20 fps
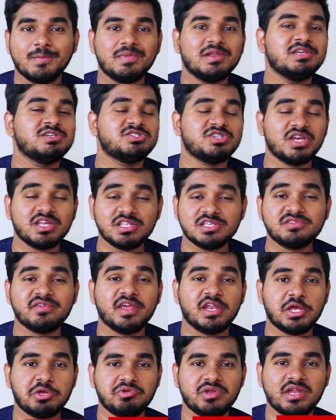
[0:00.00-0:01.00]
please share this
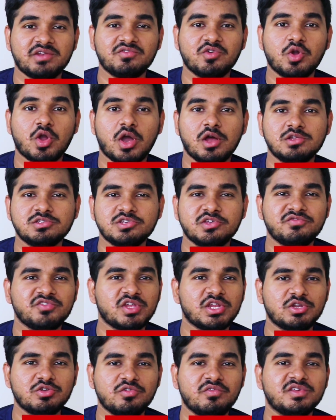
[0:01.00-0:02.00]
video in your network also if
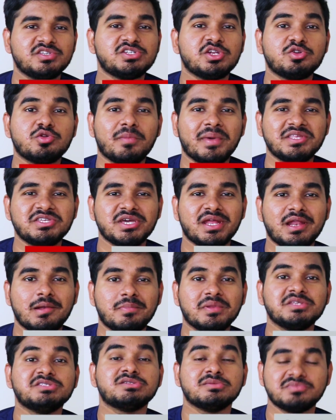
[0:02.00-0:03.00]
you're a new visitor to my channel
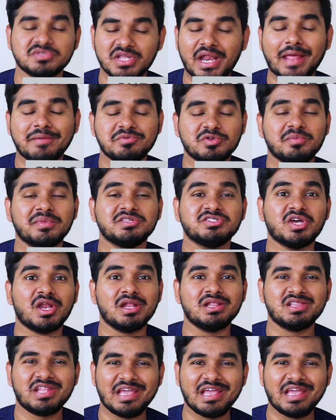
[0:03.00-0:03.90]
please subscribe to my channel